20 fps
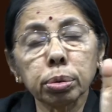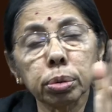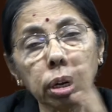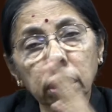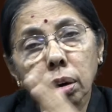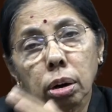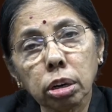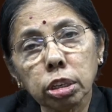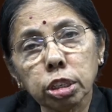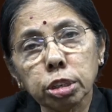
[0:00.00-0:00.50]
to the
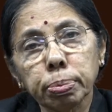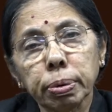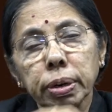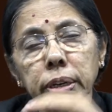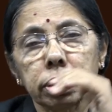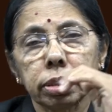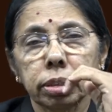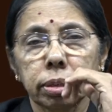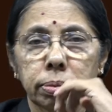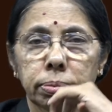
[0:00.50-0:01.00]

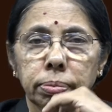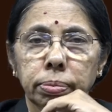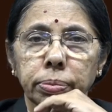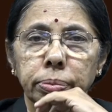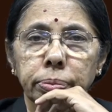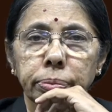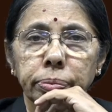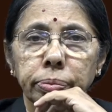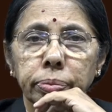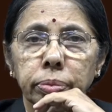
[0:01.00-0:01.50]
conspiracy.
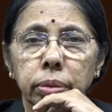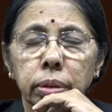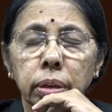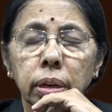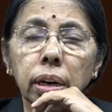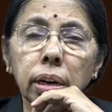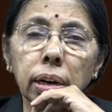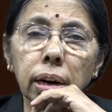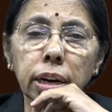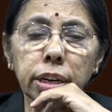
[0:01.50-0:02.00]

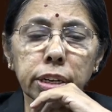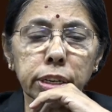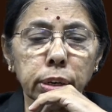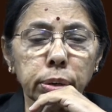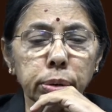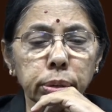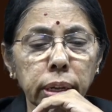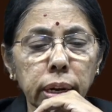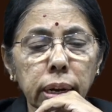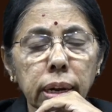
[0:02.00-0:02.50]
In
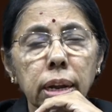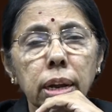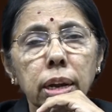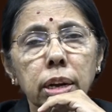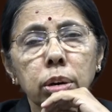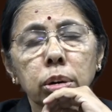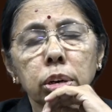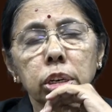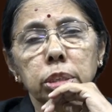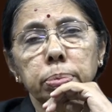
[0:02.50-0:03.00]
addition to the
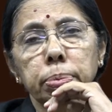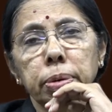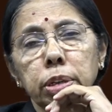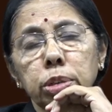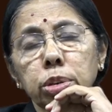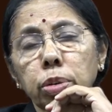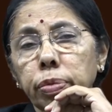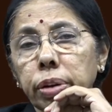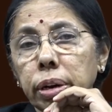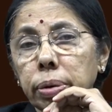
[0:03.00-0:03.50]
conspiracy.
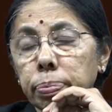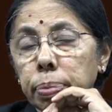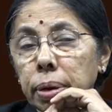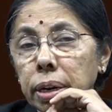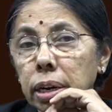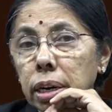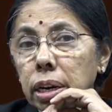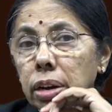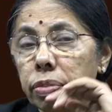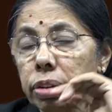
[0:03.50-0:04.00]
So very
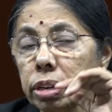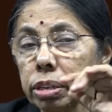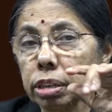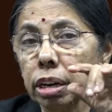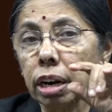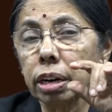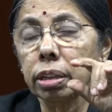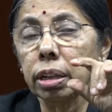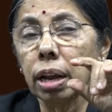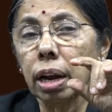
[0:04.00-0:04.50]
beginning we
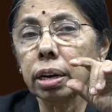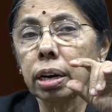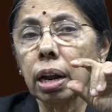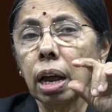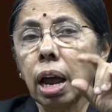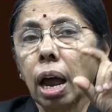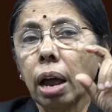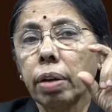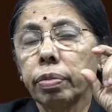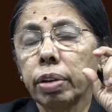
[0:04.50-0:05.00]
said that
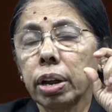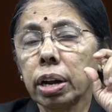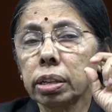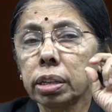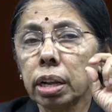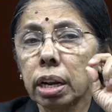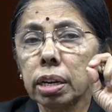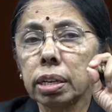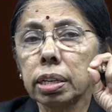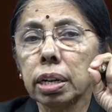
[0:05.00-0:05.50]
where
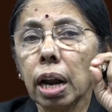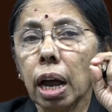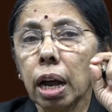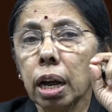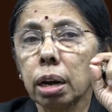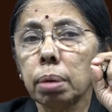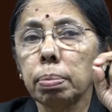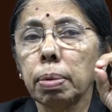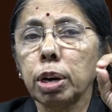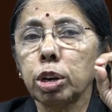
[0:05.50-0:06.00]
there is an
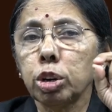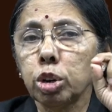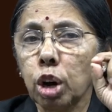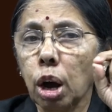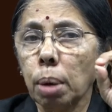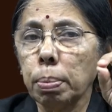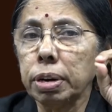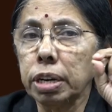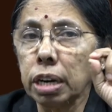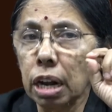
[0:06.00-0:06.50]
agreement to
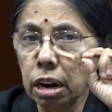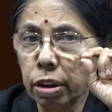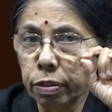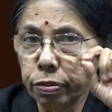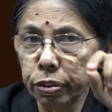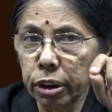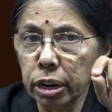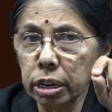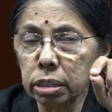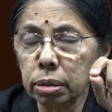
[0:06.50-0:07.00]
commit an
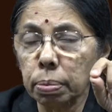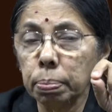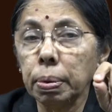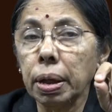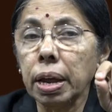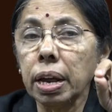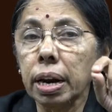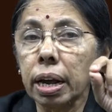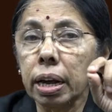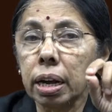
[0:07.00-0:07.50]
offense,
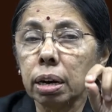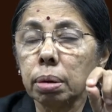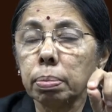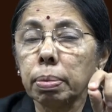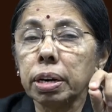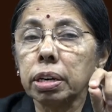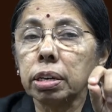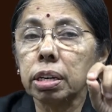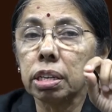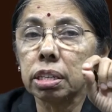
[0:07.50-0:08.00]
where
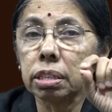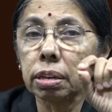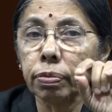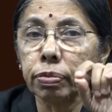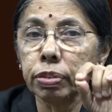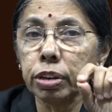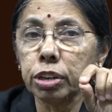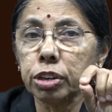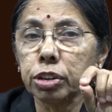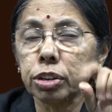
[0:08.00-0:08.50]
agreement is
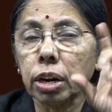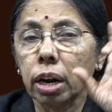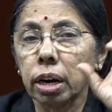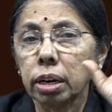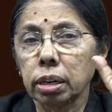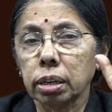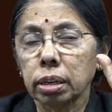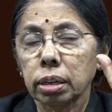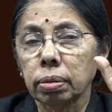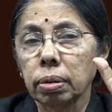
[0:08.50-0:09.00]
sufficient.
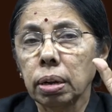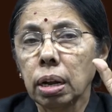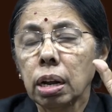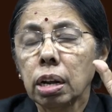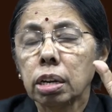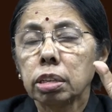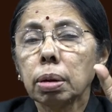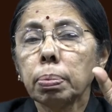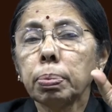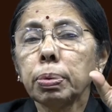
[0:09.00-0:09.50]

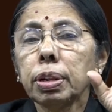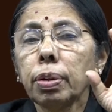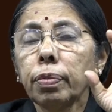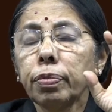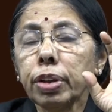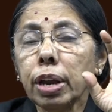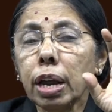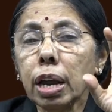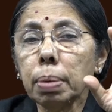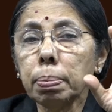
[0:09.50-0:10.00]
Suppose
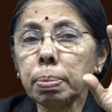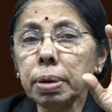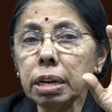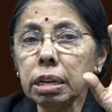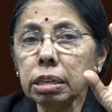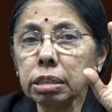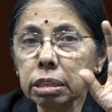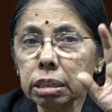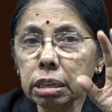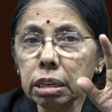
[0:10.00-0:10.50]
if A,
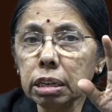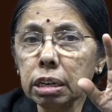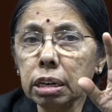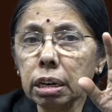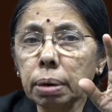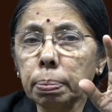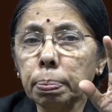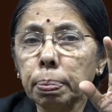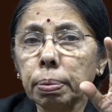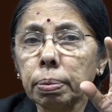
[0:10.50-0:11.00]
B, C,
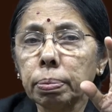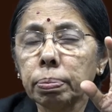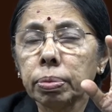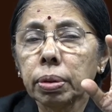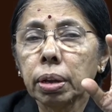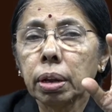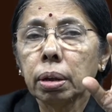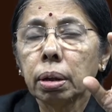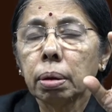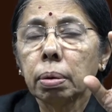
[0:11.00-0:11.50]
D
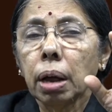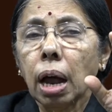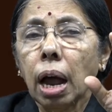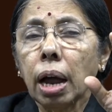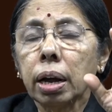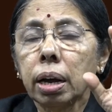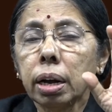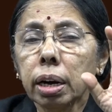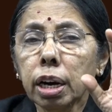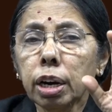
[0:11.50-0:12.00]

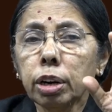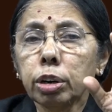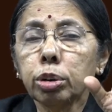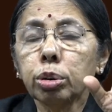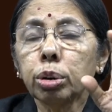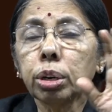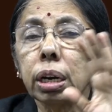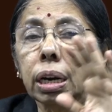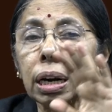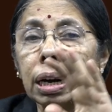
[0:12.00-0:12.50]
agreed
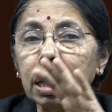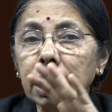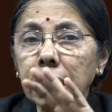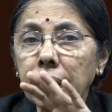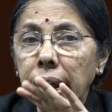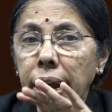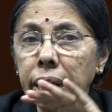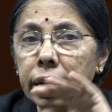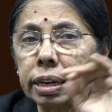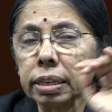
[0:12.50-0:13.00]
to kill
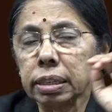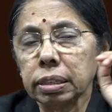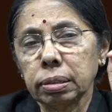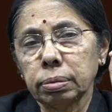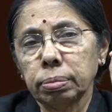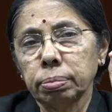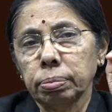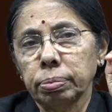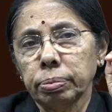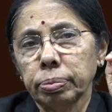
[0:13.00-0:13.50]

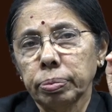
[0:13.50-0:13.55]
X,